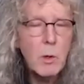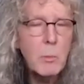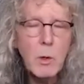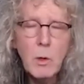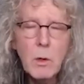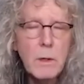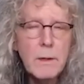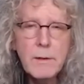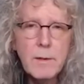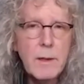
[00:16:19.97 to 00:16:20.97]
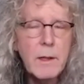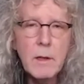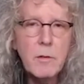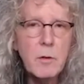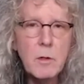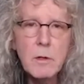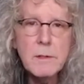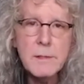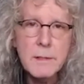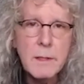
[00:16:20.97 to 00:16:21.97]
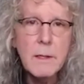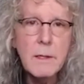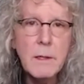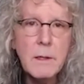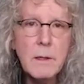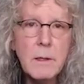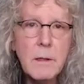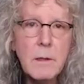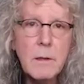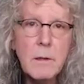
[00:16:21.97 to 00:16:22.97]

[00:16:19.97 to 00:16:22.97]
boy's ever seen.